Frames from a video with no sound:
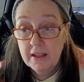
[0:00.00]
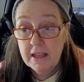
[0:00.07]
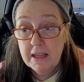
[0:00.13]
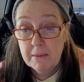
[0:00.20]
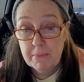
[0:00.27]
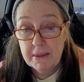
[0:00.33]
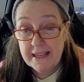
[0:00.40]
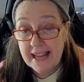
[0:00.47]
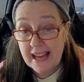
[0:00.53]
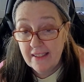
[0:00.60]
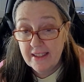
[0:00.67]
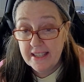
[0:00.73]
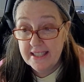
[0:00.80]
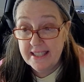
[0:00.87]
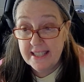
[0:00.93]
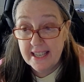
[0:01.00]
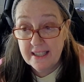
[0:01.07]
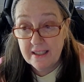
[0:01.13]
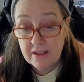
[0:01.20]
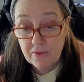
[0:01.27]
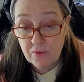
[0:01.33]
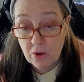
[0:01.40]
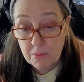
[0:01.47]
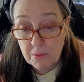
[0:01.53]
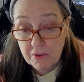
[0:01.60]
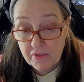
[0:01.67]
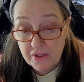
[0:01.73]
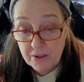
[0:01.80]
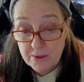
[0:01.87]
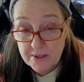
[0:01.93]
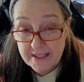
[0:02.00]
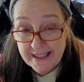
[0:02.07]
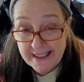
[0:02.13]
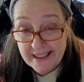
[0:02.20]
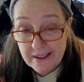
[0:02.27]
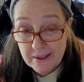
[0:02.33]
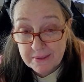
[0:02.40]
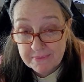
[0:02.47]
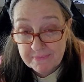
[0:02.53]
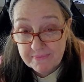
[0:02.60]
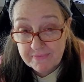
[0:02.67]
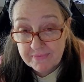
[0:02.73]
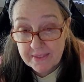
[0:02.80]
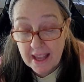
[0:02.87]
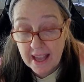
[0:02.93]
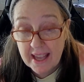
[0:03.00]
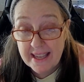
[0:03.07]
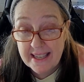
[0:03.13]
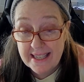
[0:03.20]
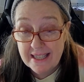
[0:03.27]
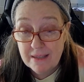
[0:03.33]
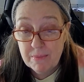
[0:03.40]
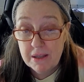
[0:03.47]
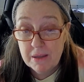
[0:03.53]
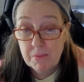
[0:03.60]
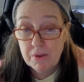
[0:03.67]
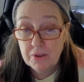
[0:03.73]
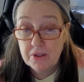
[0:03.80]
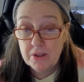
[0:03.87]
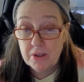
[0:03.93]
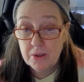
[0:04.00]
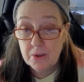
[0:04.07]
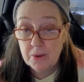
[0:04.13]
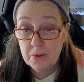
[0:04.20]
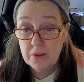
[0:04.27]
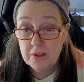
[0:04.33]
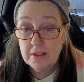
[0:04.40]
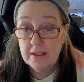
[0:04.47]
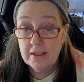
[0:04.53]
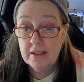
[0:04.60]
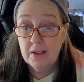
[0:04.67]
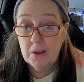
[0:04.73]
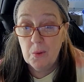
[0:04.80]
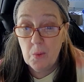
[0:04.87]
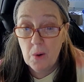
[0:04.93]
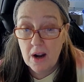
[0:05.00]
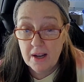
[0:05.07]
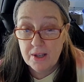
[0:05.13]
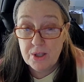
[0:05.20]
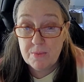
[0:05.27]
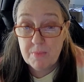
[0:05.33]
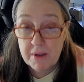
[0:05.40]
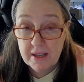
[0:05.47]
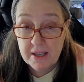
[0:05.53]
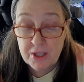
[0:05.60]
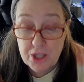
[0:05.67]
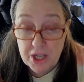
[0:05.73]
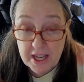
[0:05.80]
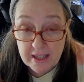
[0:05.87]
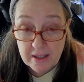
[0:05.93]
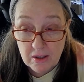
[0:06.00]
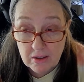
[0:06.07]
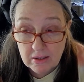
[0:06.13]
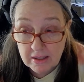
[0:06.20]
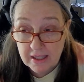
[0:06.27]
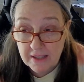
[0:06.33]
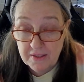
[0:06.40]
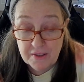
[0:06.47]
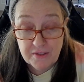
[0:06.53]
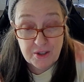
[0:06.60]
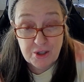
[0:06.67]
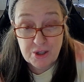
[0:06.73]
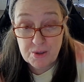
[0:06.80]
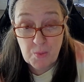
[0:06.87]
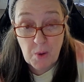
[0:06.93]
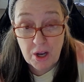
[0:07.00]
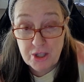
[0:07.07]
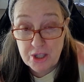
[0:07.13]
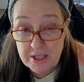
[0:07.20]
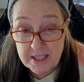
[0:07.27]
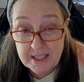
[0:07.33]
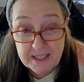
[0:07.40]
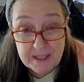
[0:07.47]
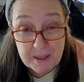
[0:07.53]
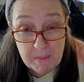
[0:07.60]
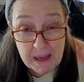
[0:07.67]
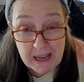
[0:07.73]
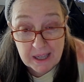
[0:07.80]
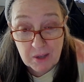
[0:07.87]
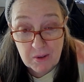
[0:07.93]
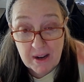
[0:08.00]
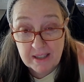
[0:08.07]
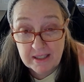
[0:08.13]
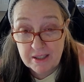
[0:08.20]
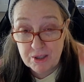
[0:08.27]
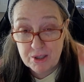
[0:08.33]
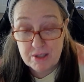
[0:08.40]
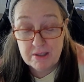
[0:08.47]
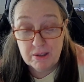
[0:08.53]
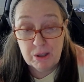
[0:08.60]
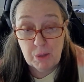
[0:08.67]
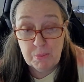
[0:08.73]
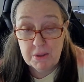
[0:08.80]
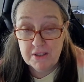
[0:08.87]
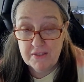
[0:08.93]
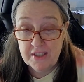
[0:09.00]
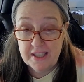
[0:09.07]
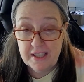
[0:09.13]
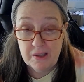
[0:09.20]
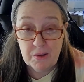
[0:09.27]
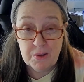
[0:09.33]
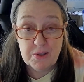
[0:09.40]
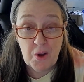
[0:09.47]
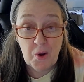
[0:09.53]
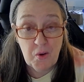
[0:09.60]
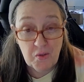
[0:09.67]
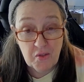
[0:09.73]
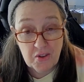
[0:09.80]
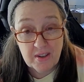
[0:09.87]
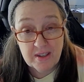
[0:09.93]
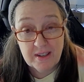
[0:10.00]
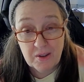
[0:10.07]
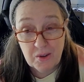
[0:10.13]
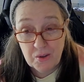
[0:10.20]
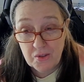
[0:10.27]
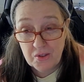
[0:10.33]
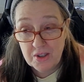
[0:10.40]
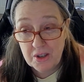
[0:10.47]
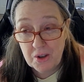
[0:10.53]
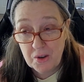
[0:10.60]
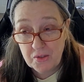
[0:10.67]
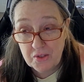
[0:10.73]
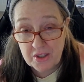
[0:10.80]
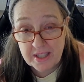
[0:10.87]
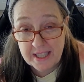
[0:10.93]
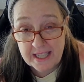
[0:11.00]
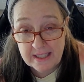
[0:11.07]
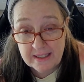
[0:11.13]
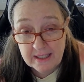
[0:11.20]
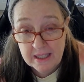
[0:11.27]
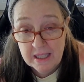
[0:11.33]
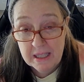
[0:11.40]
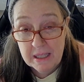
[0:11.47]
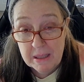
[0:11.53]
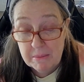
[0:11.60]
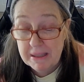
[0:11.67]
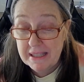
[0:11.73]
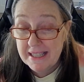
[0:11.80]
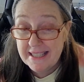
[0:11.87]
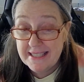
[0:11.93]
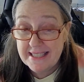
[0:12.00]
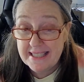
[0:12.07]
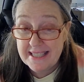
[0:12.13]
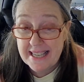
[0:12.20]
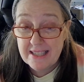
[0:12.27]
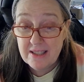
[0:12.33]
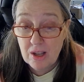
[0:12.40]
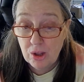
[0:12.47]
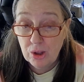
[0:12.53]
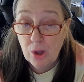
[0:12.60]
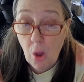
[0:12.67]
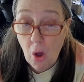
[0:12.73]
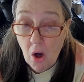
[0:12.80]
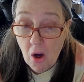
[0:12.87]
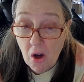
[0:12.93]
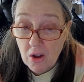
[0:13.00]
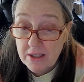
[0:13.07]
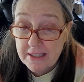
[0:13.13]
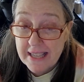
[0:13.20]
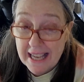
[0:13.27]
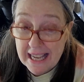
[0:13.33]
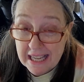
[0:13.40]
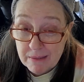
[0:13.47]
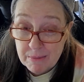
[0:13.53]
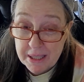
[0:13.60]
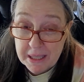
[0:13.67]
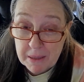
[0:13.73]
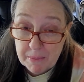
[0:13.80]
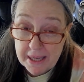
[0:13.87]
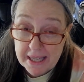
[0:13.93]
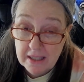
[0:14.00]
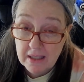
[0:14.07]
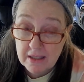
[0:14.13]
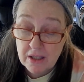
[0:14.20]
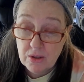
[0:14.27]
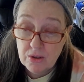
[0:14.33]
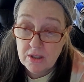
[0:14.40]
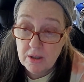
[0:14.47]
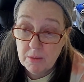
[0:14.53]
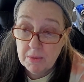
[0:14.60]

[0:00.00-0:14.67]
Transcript: But now that none of the former views count, I need people to watch my channel. Even if you're just watching it in the background and you're just looping the videos over and over and over again, because it takes a long time to get paid on YouTube.